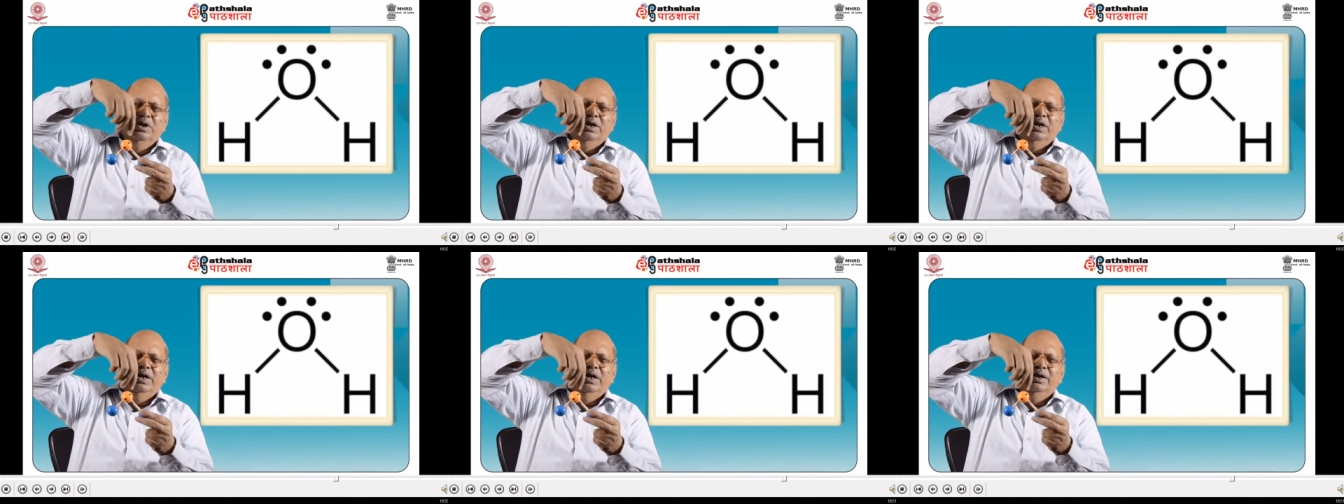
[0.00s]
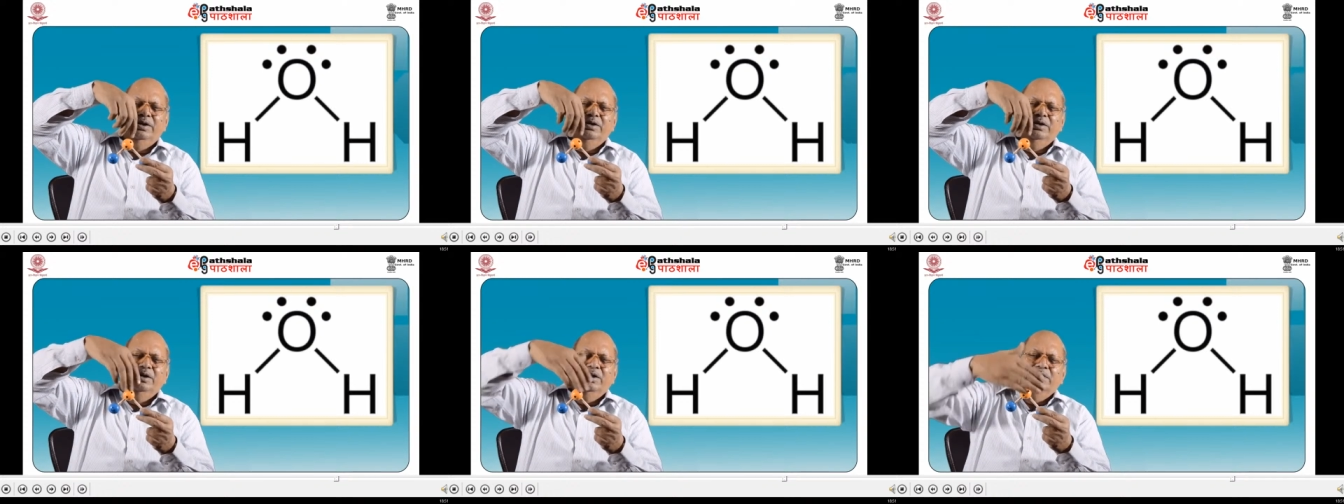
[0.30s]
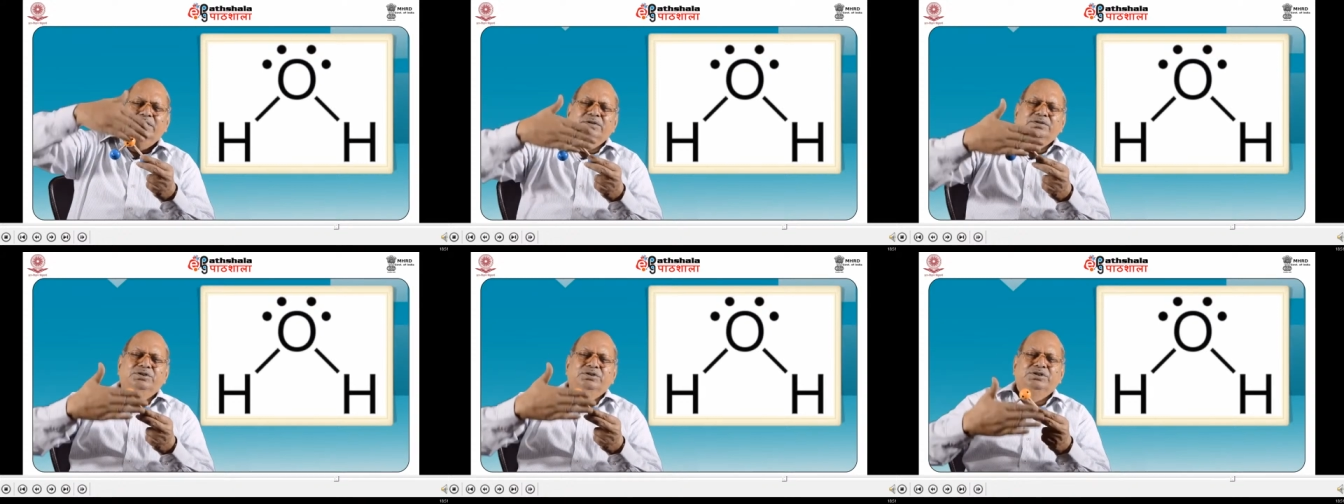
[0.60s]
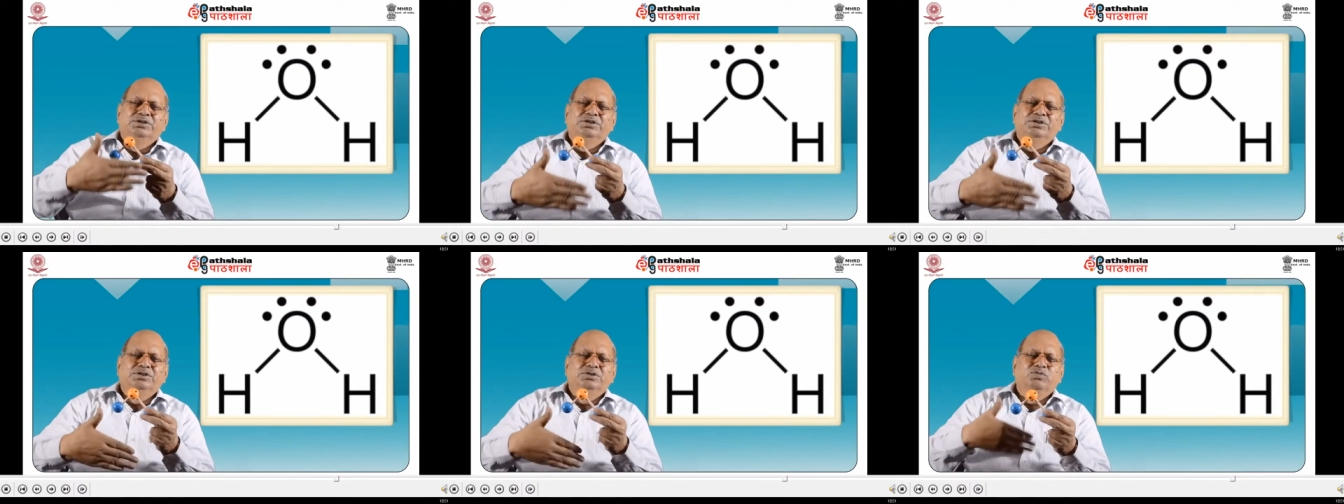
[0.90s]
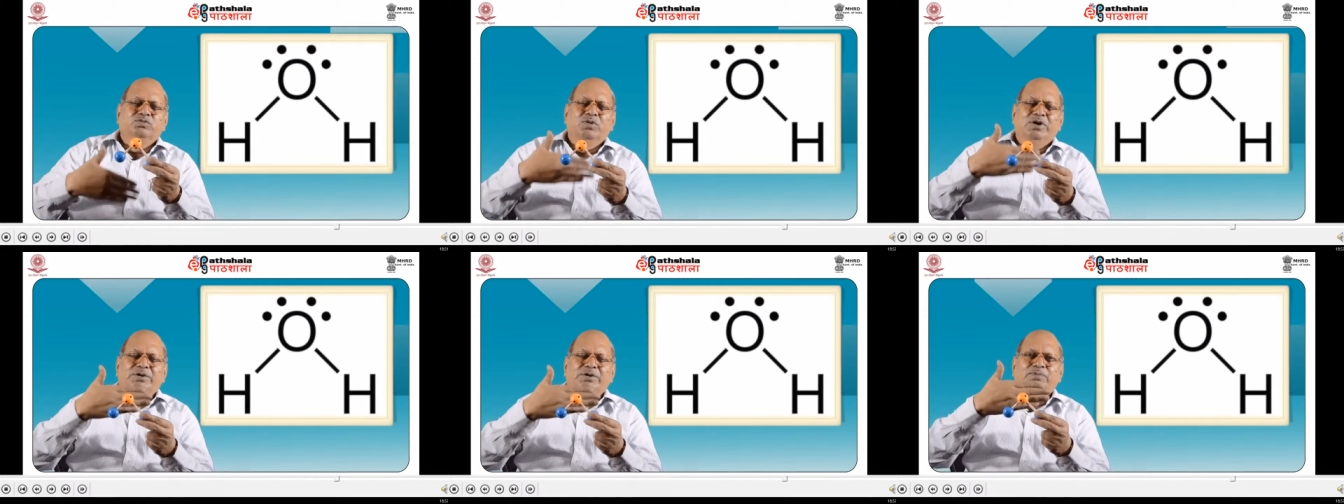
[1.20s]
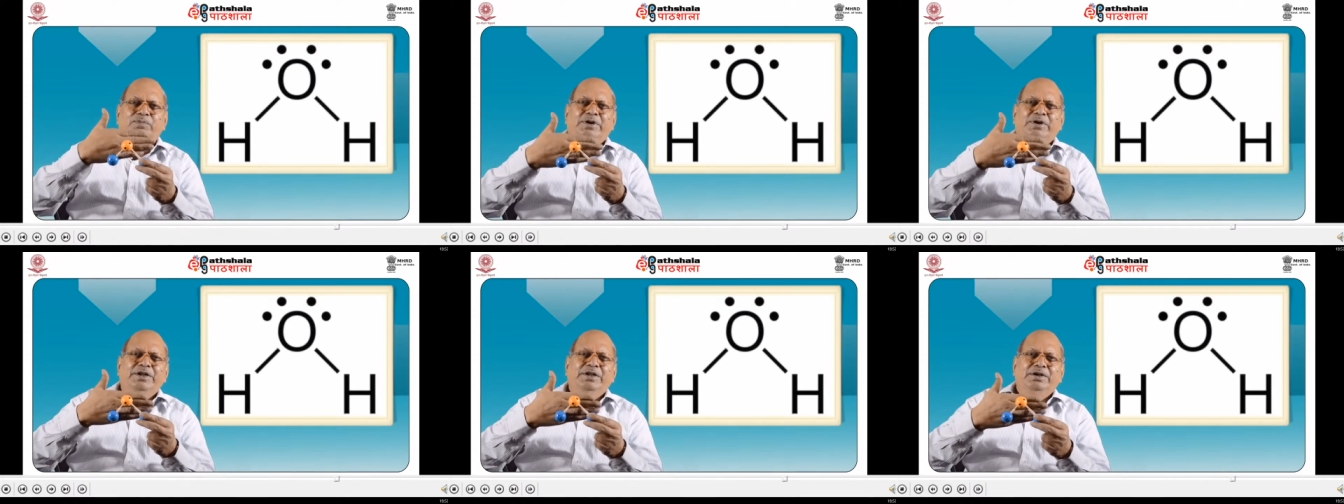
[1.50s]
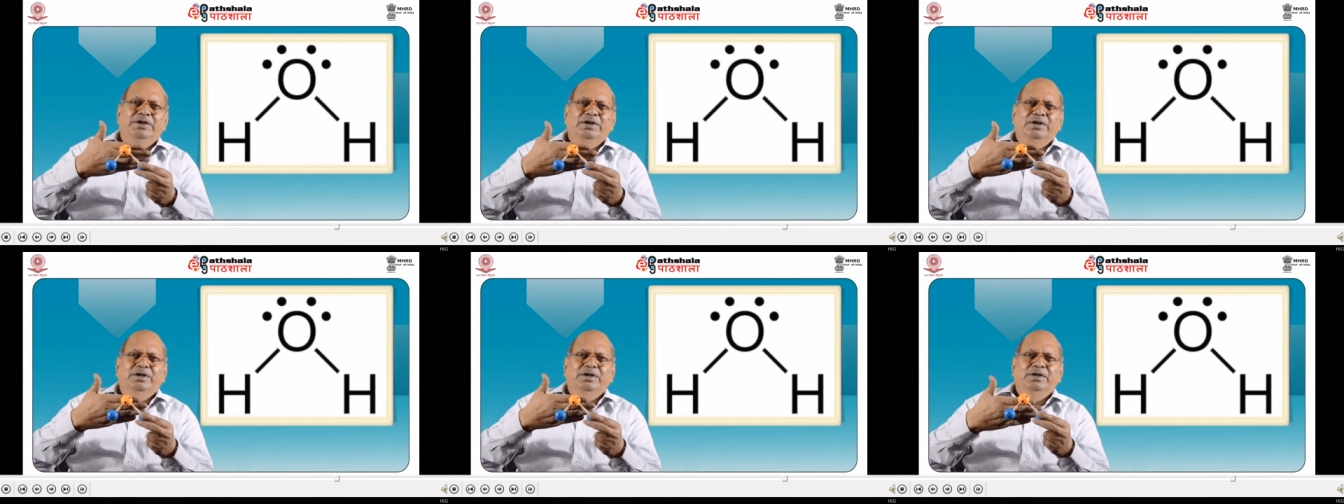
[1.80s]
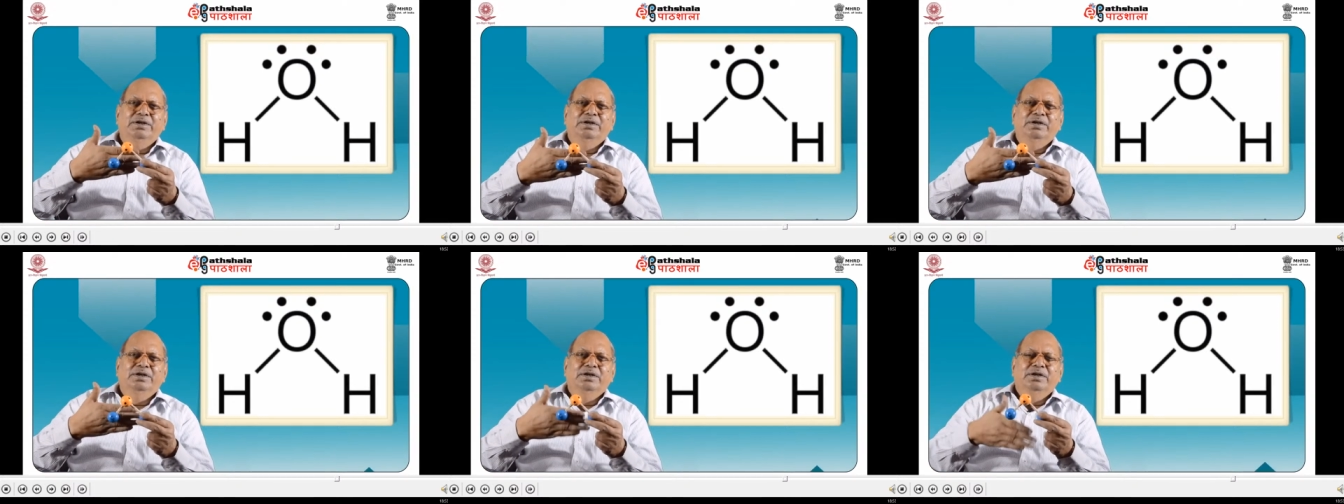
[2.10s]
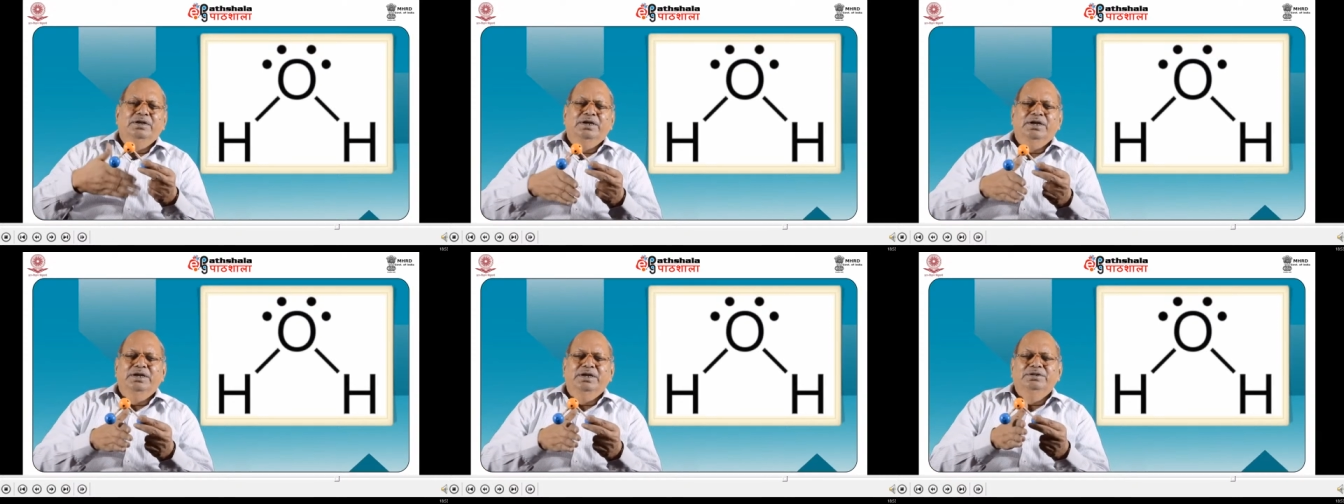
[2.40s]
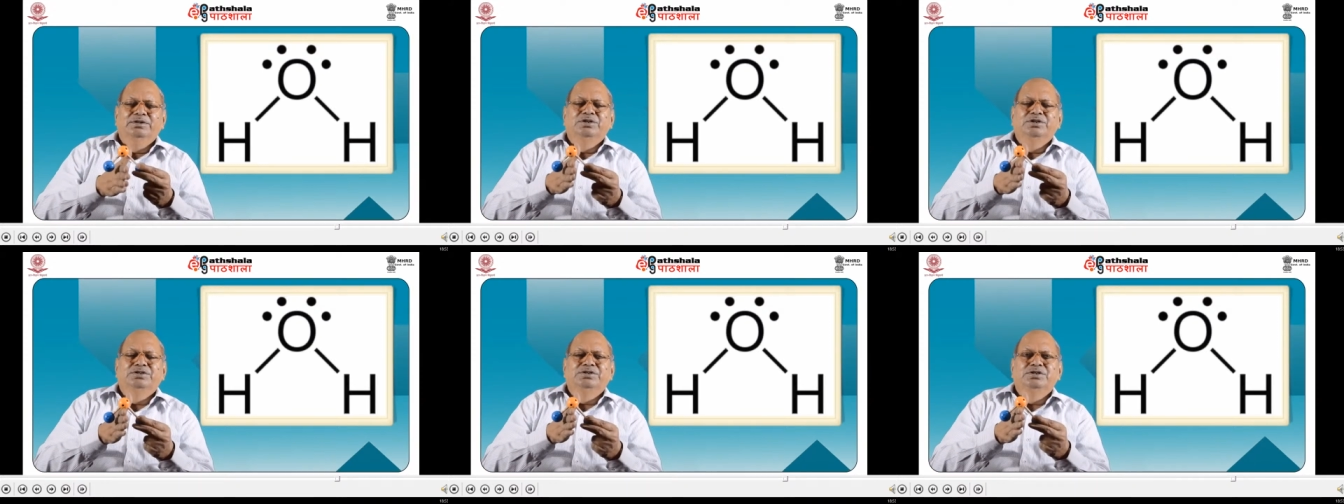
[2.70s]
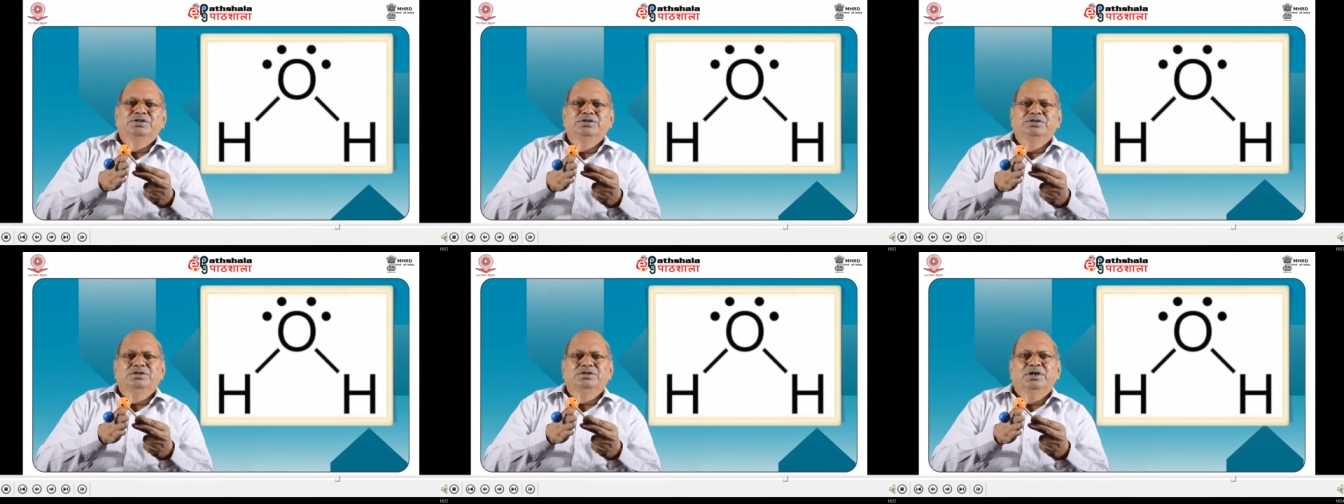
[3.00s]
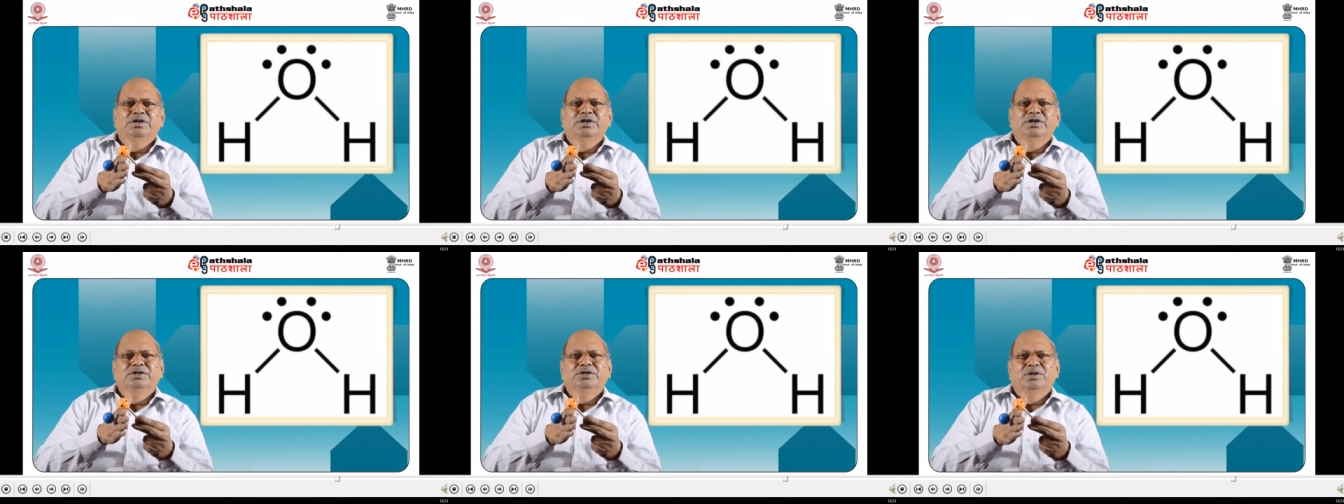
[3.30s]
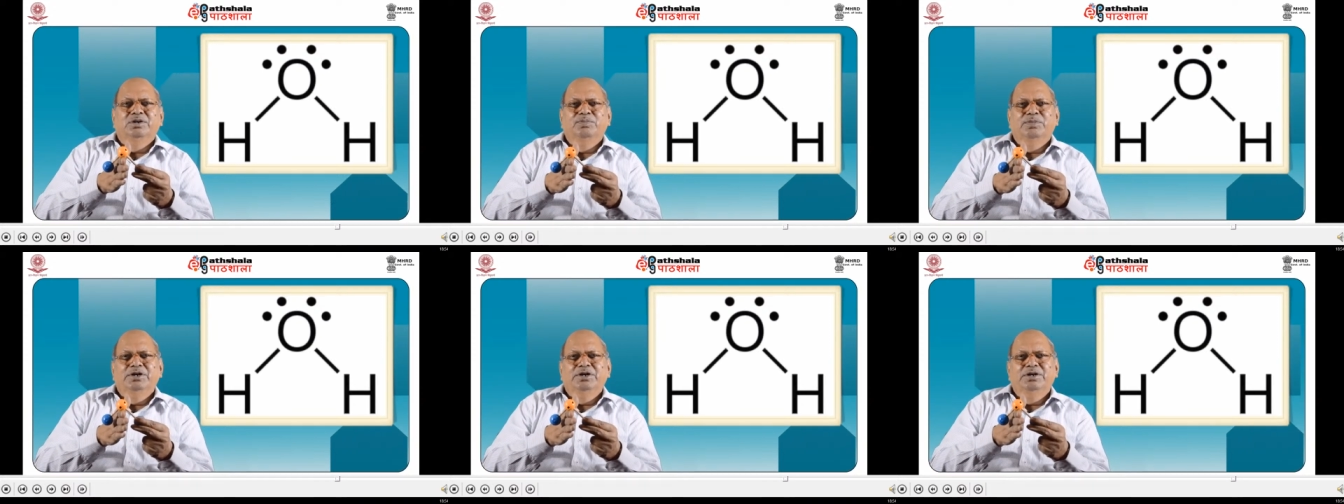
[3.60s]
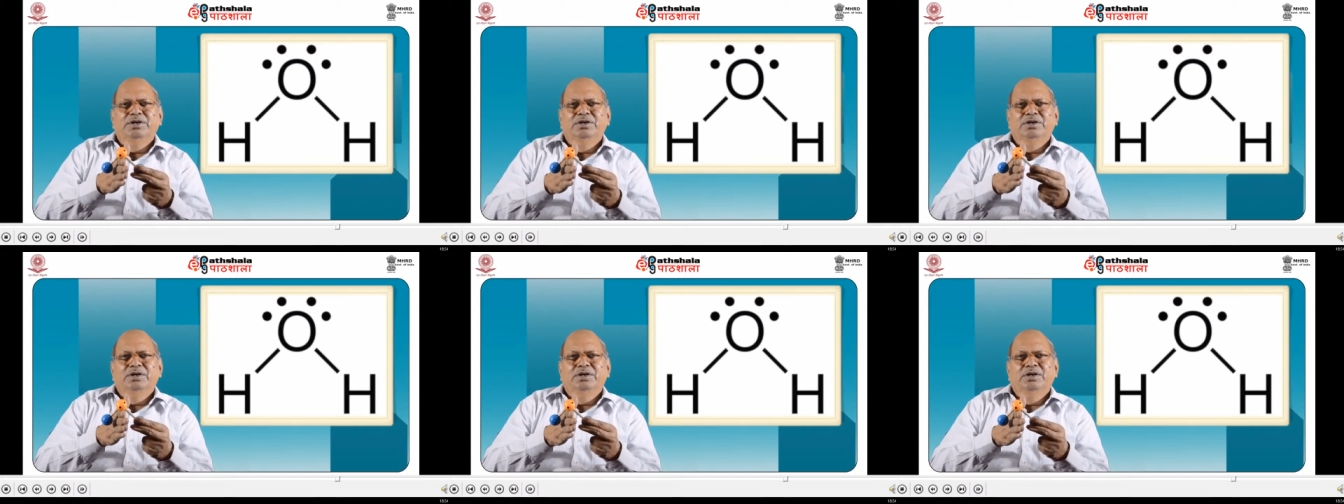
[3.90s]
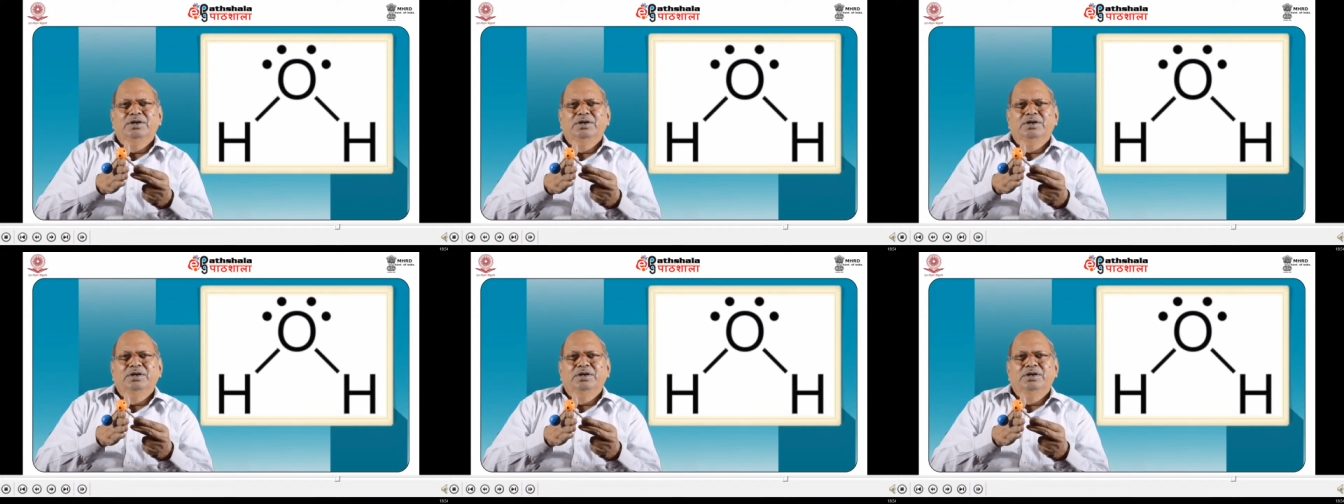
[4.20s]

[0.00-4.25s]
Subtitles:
and this is one plane and this is another plane.